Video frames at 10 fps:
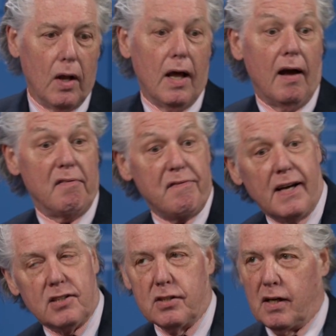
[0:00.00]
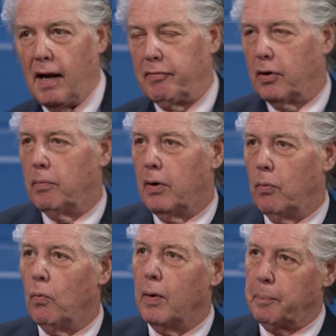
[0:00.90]
how fast does it have to go
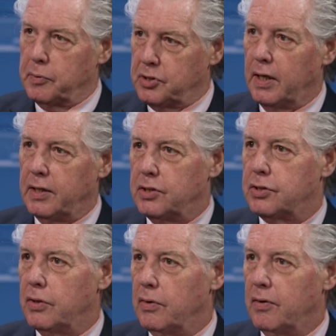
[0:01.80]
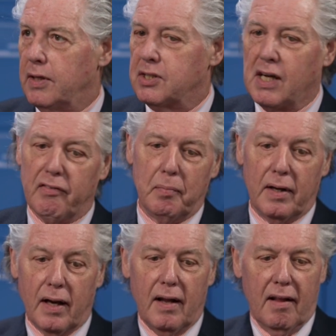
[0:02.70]
out, what percentage to this government,